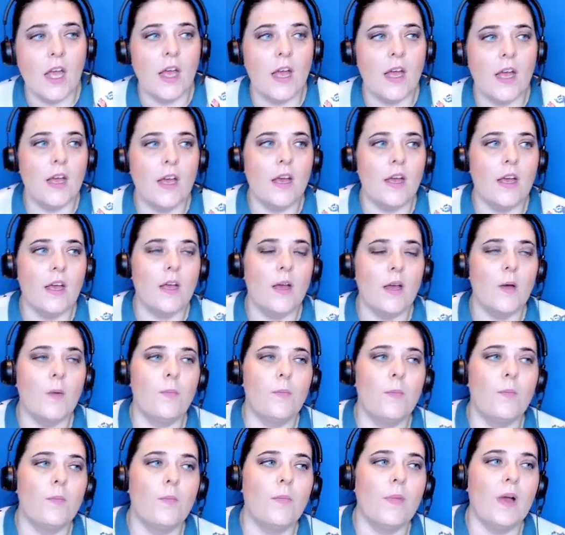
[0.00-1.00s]

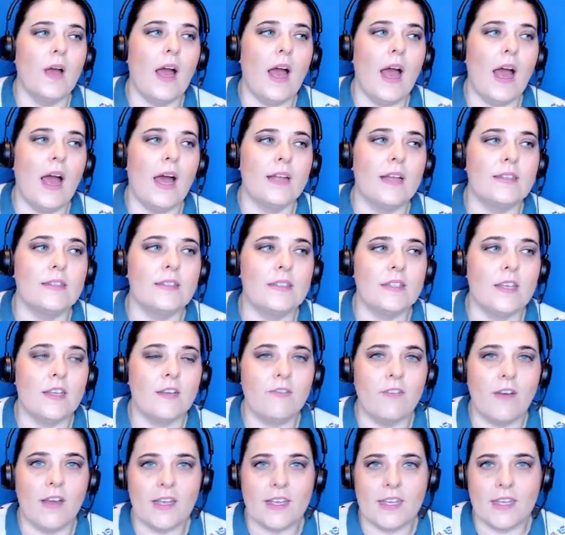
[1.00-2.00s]
Um, and
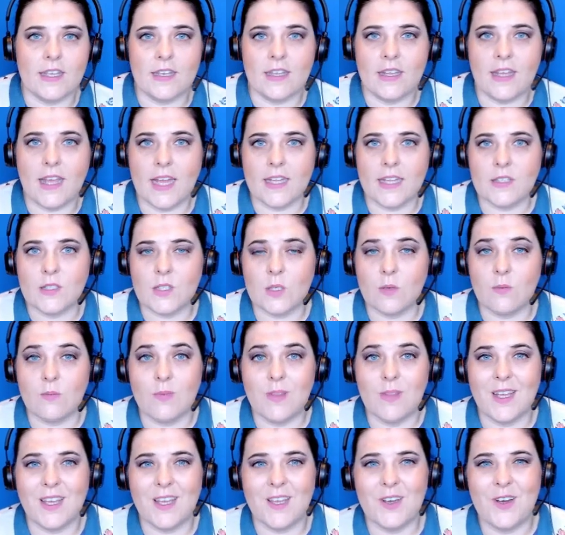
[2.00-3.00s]
if I can get
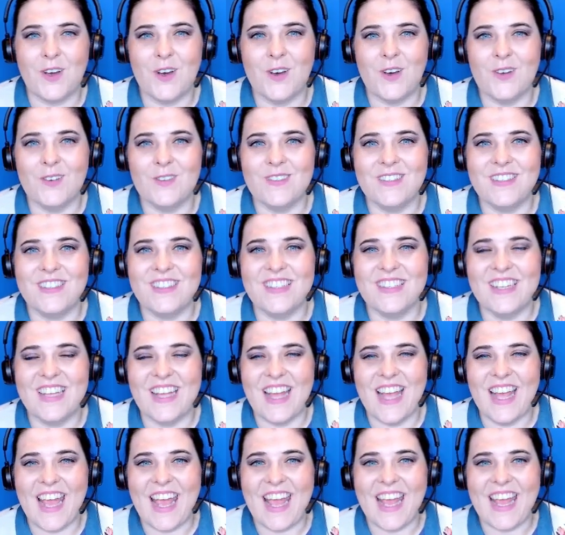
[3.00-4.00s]
something on
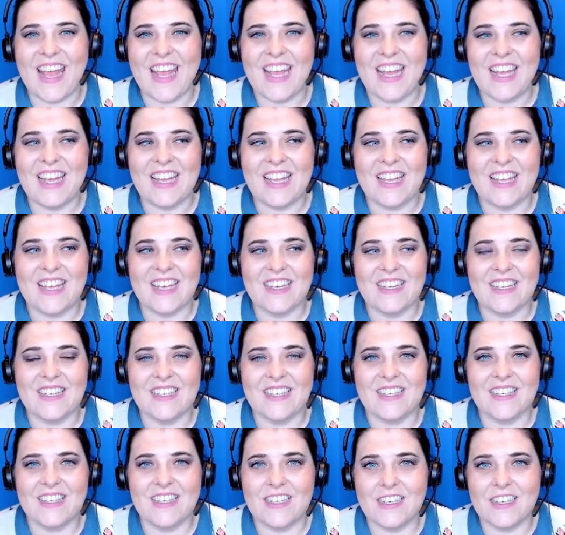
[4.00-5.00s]
a
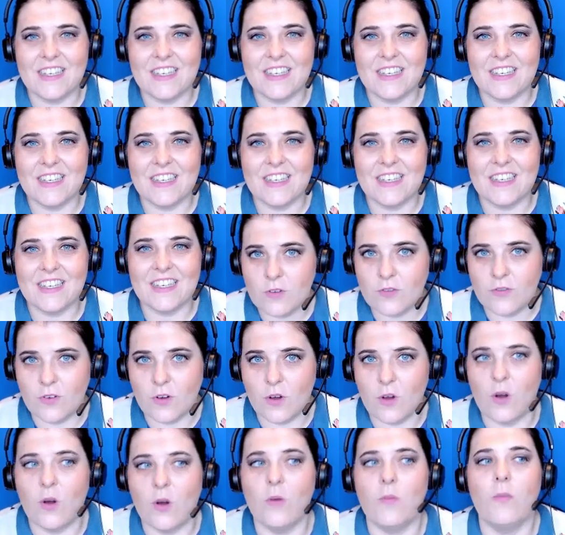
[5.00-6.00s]
in an ebook
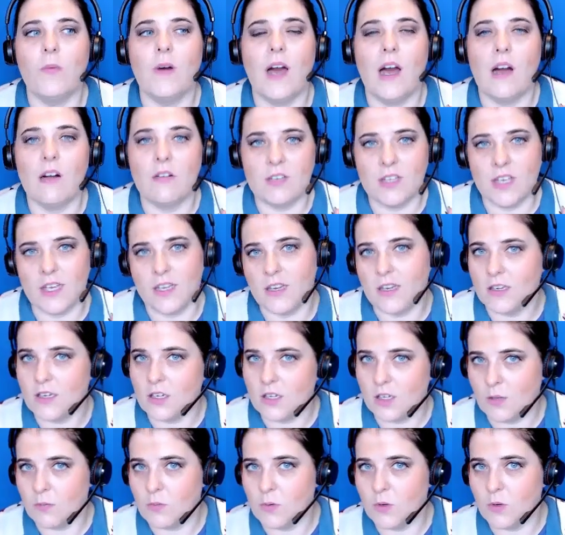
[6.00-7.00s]
form, I'll get it in
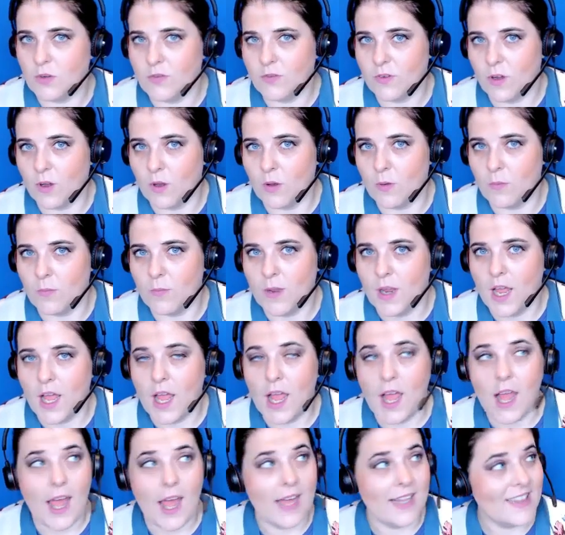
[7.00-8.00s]
an ebook form,
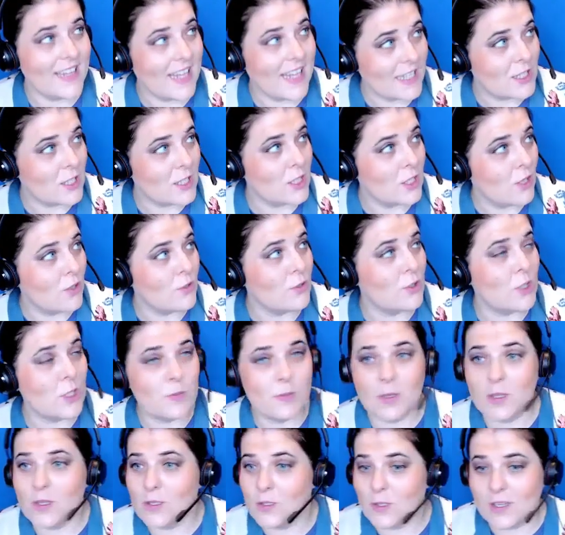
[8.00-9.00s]
and that's not just
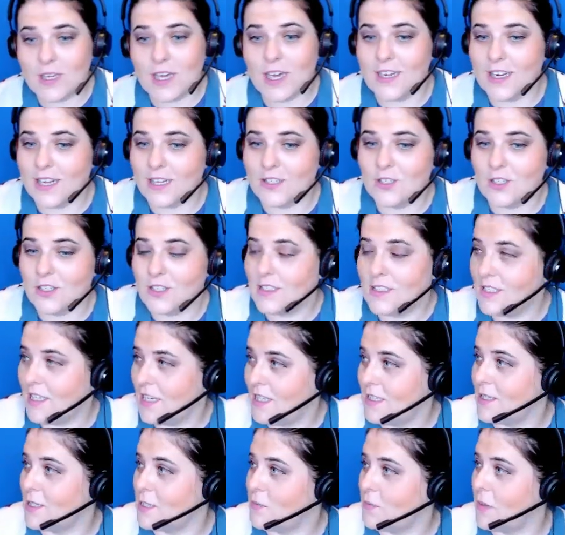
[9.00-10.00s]
because you can't actually
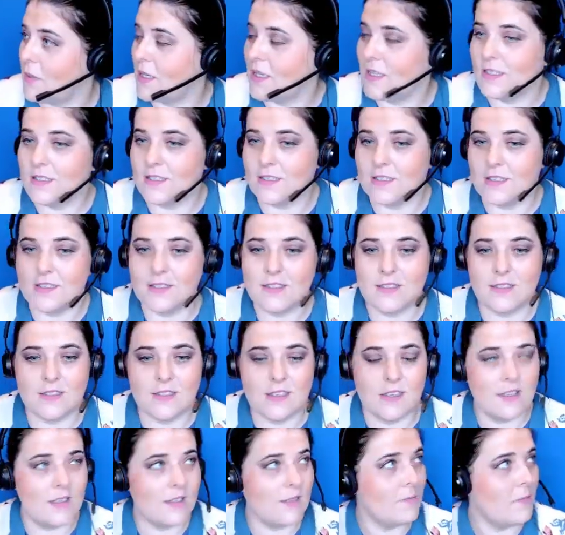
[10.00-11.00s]
see this because this
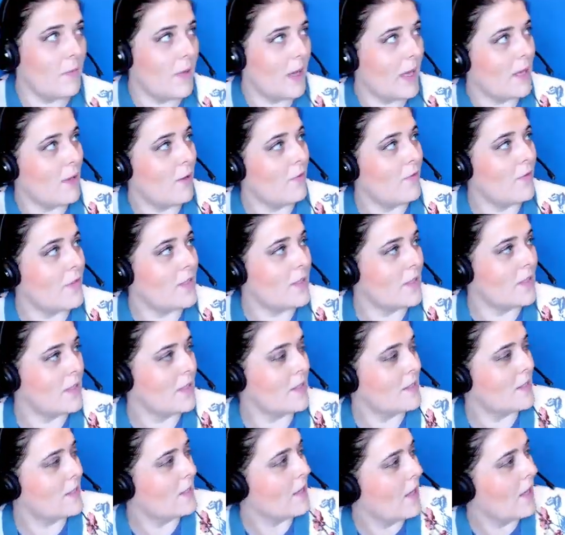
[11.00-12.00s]
uh, my office
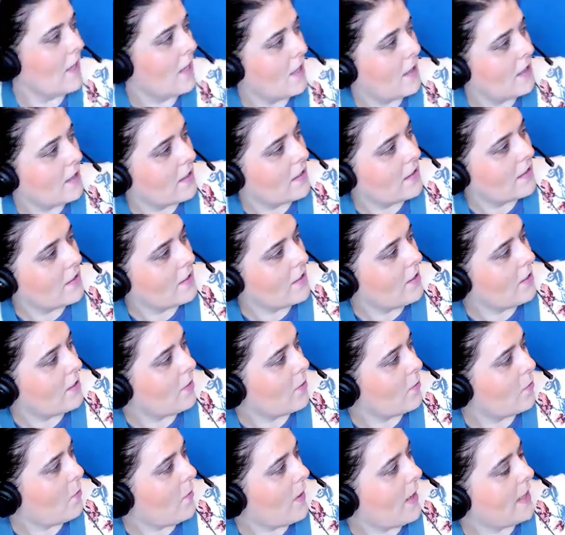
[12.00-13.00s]
is, you
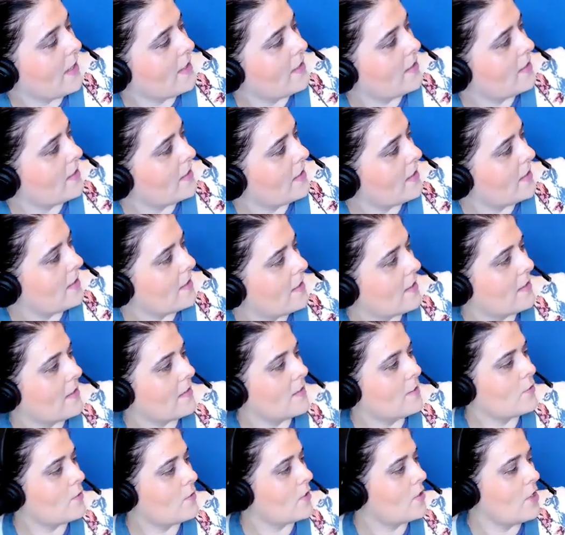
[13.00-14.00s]
know, quite uh, uh,
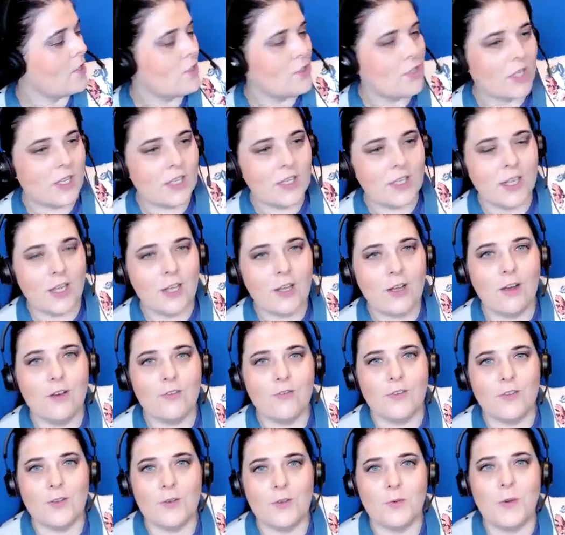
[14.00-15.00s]
strategically
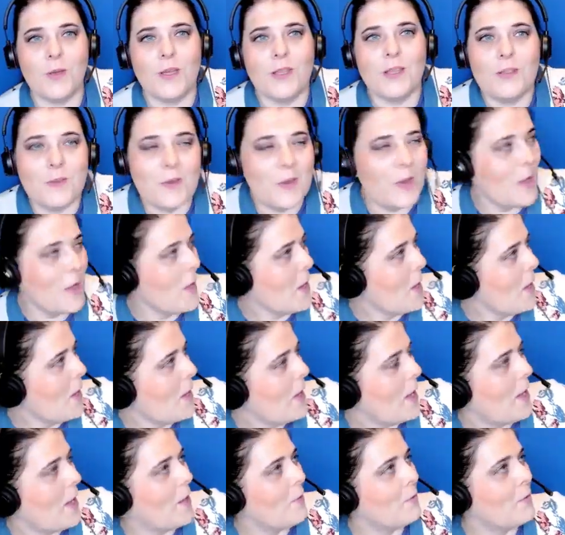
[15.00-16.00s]
covered with
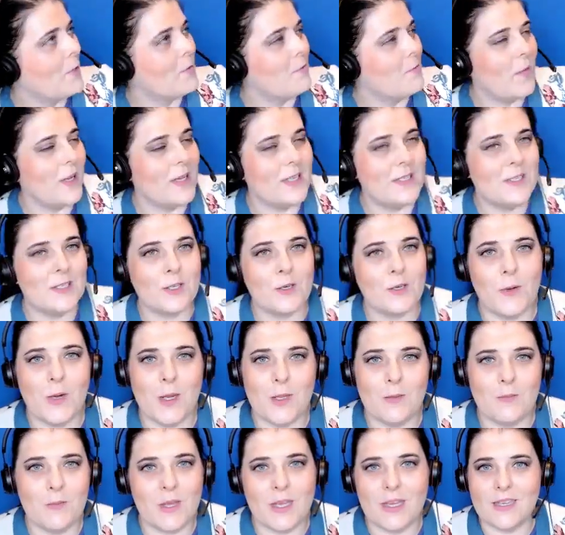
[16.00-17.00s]
uh, with my
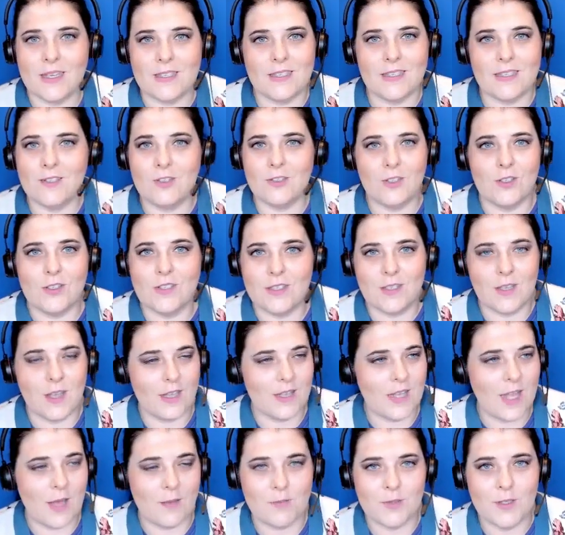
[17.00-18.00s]
screen because it's just
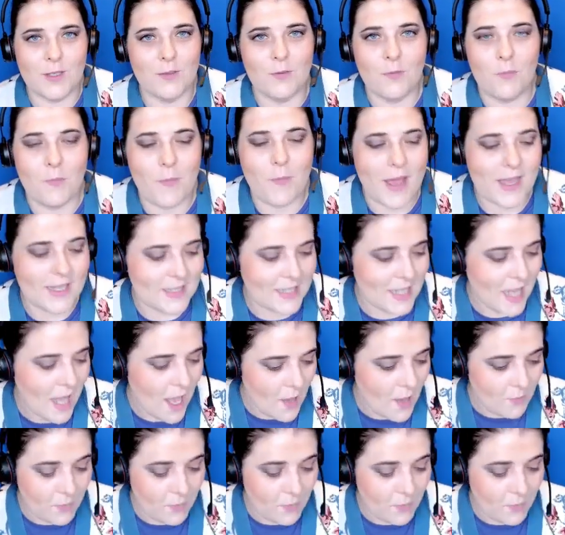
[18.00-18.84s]
an absolute mess.